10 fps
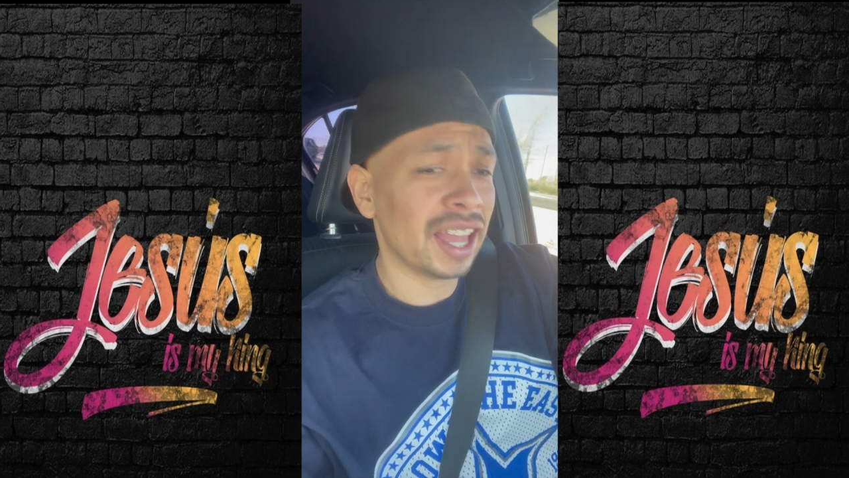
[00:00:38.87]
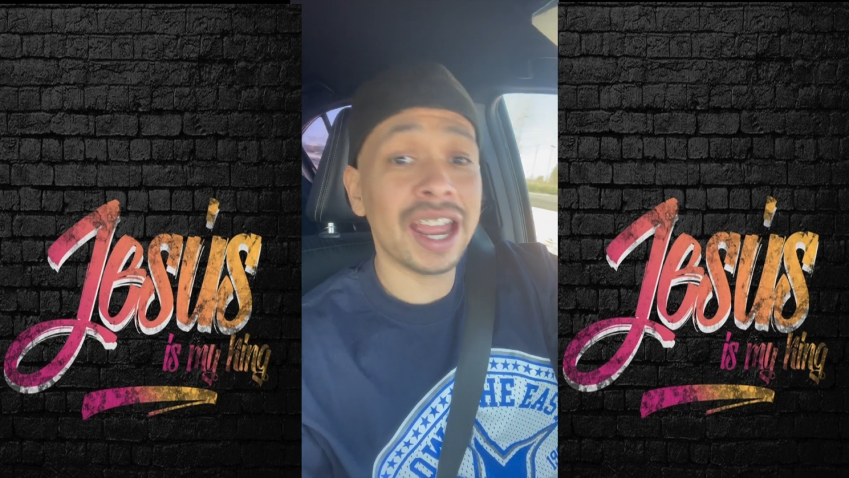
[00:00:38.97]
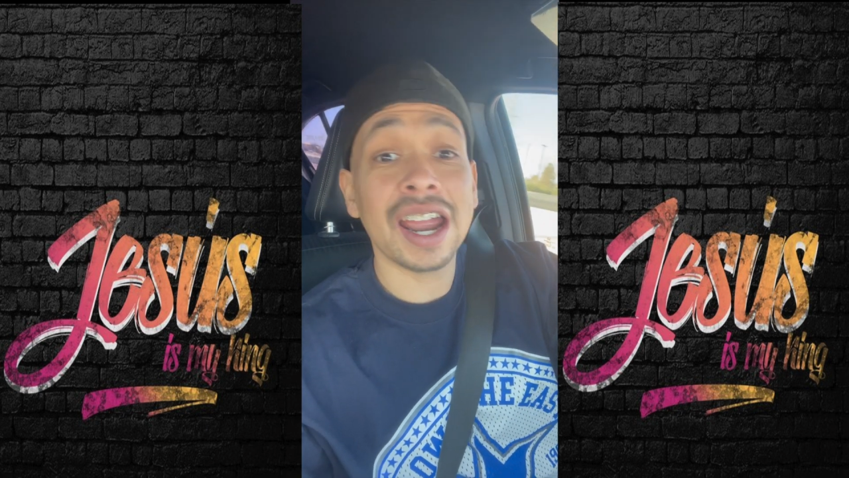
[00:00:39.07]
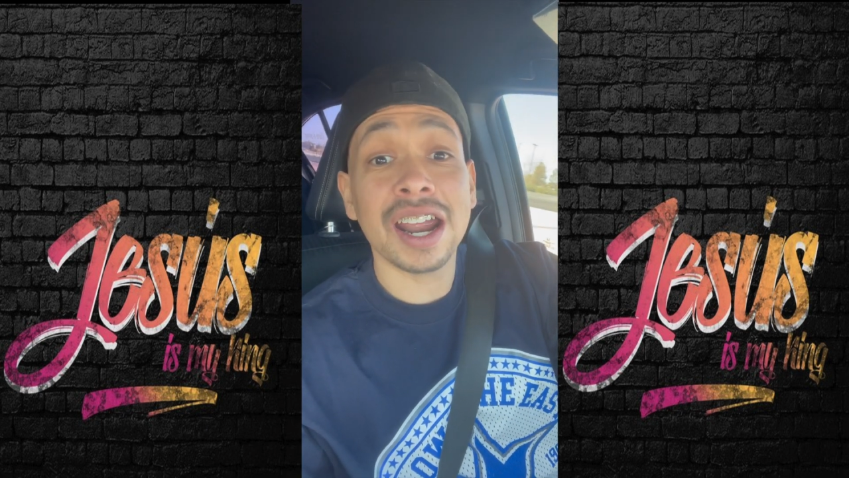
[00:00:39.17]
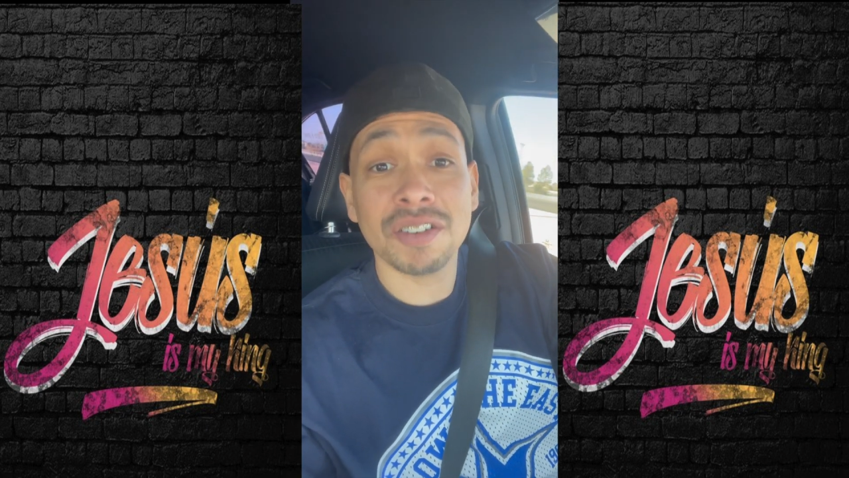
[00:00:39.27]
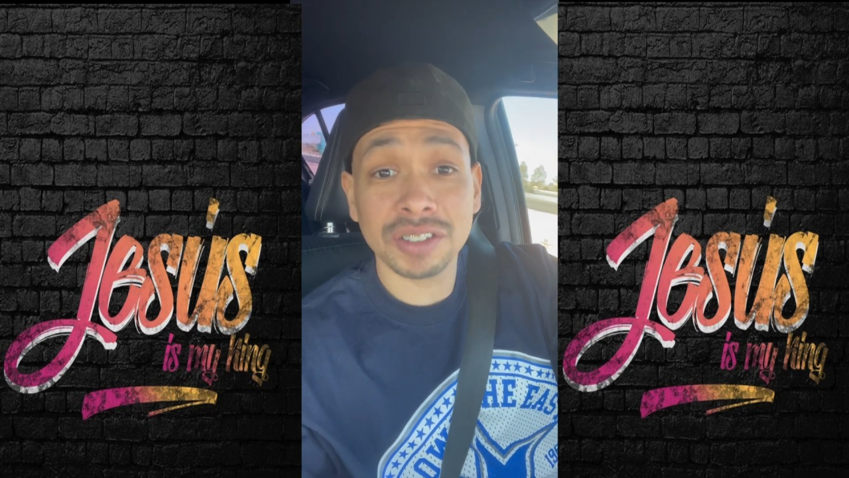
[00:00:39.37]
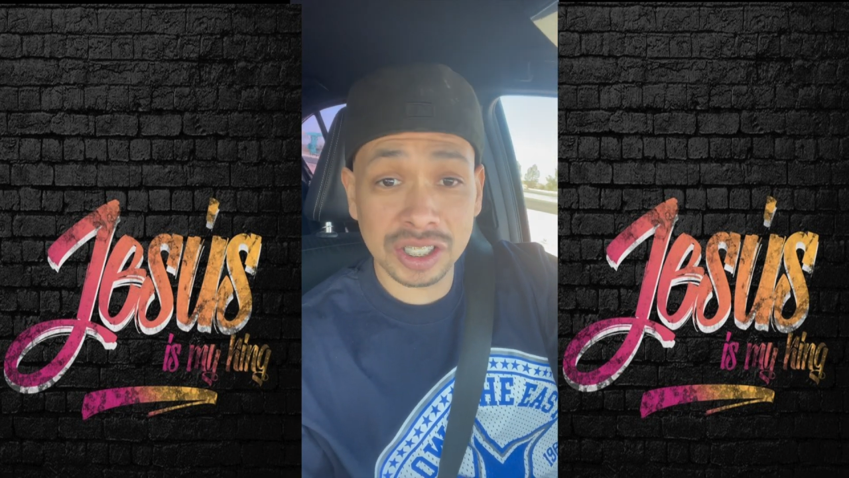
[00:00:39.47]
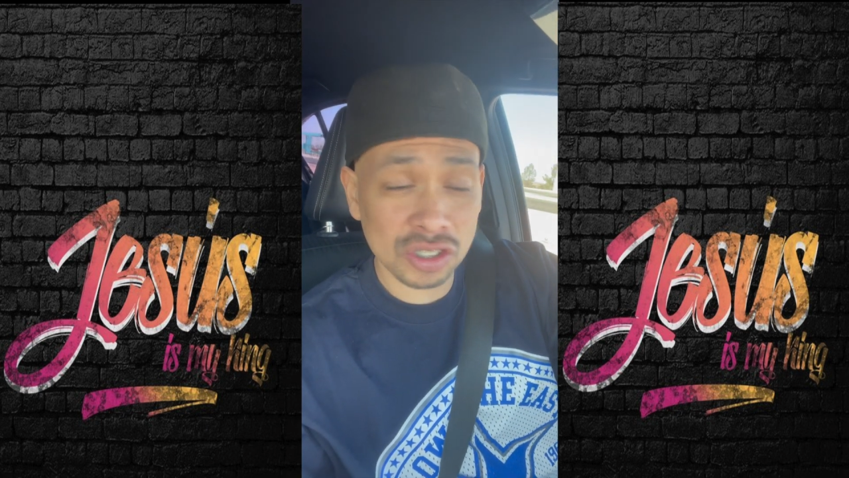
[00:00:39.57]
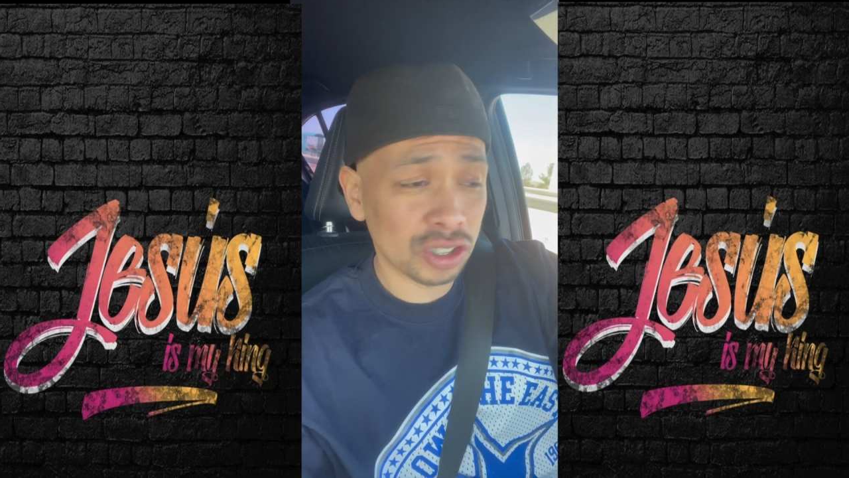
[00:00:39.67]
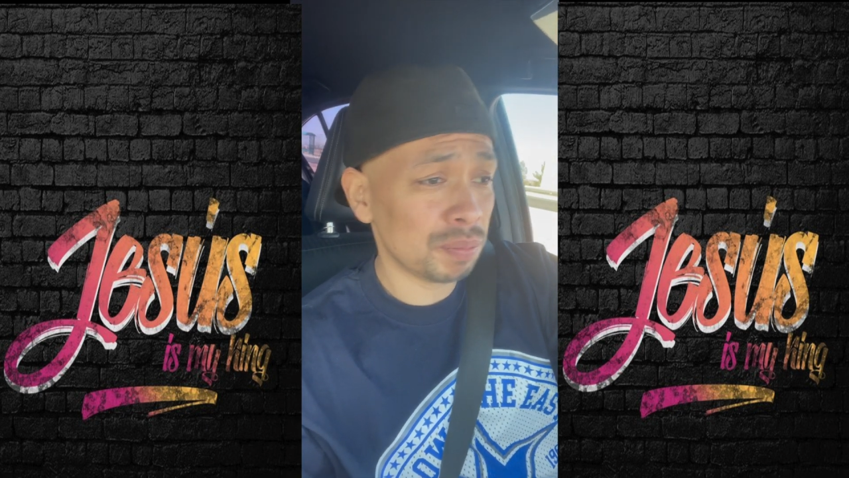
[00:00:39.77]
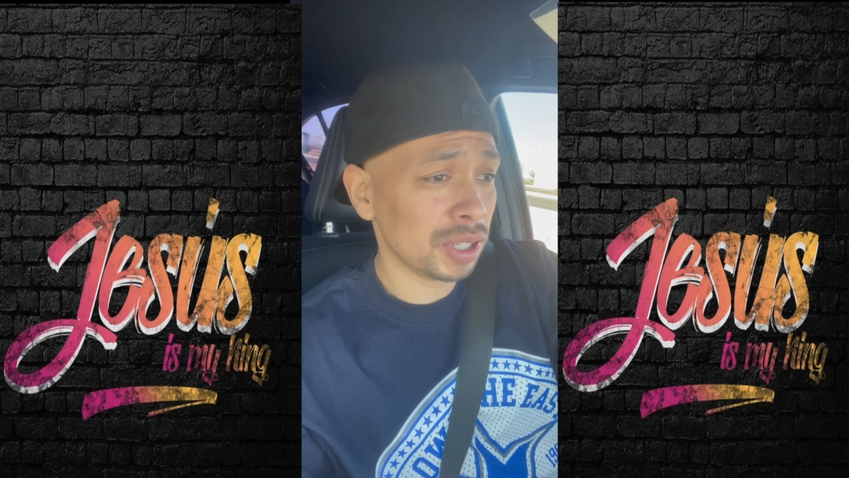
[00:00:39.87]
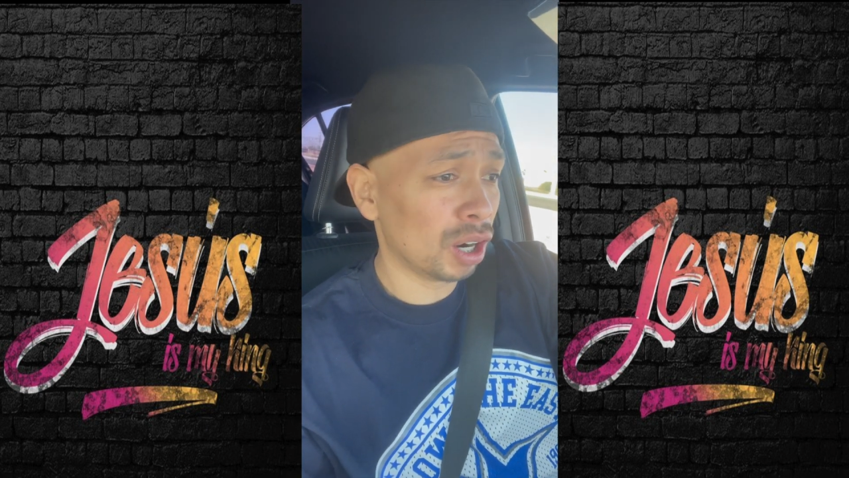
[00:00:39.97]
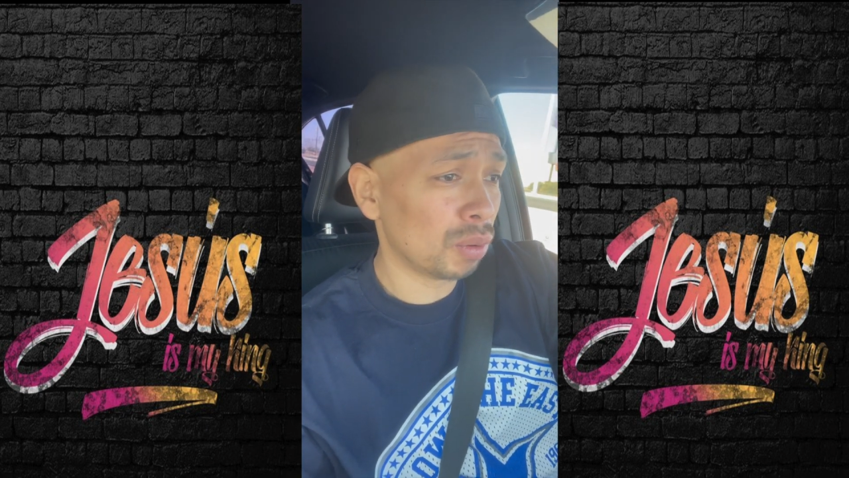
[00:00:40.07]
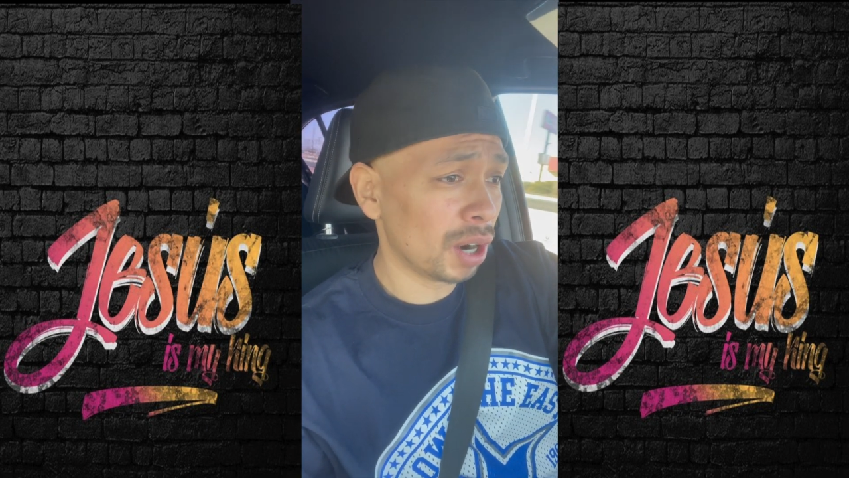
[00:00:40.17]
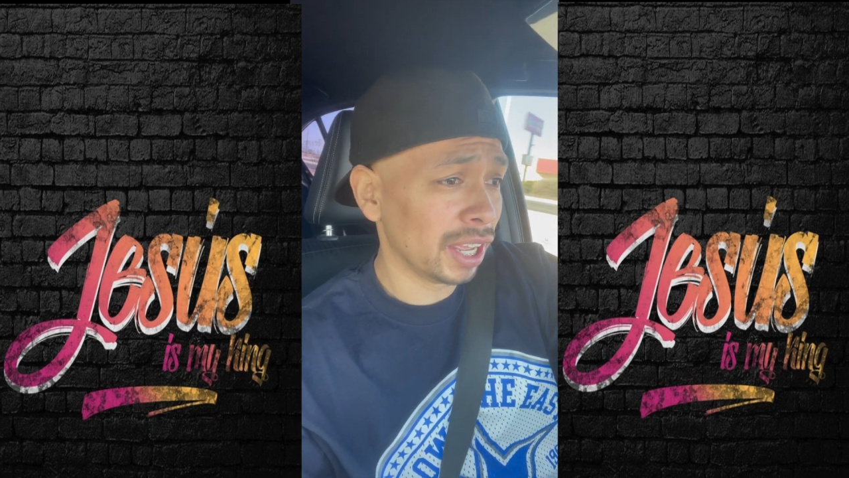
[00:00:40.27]
everything's going to be
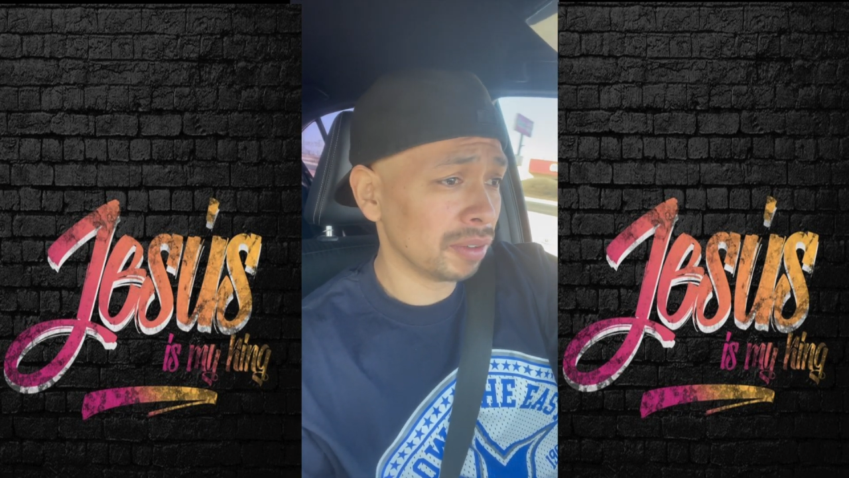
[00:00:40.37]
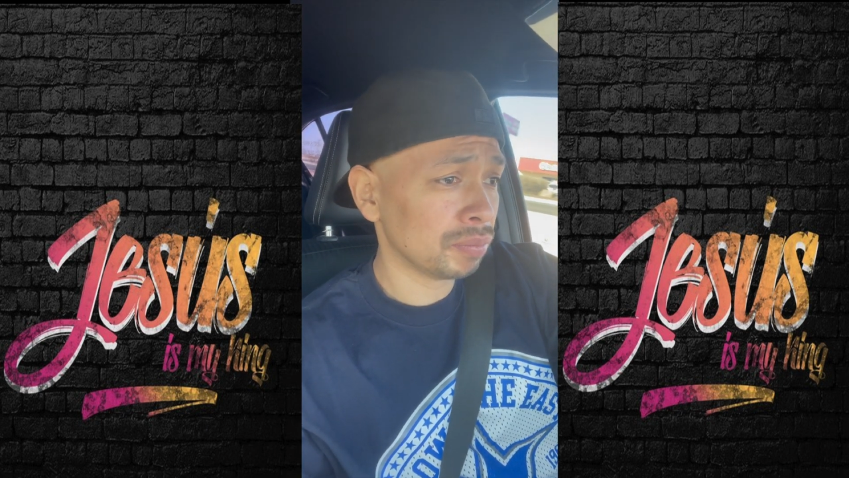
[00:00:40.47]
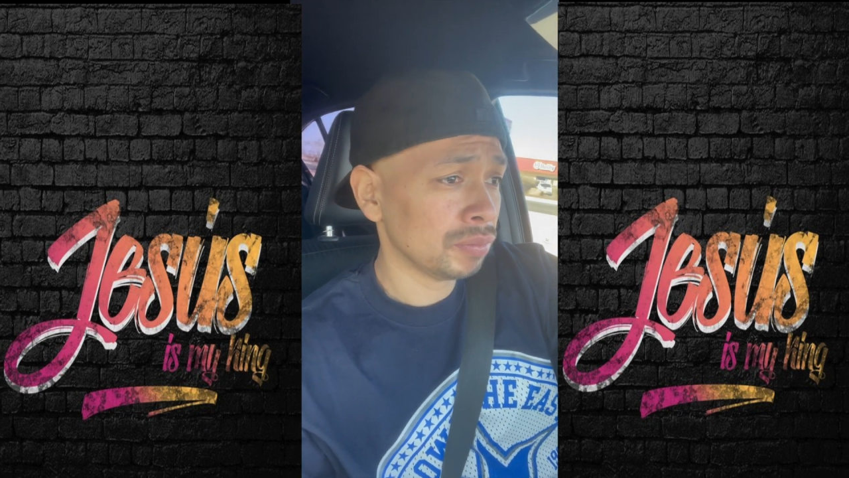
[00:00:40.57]
all right.